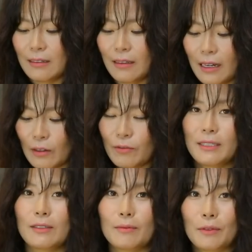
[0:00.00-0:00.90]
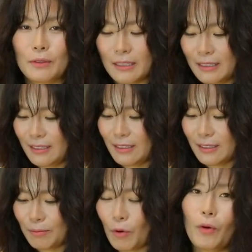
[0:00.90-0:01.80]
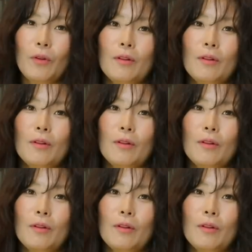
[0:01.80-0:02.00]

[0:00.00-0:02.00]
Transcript: a lot of vegetables in small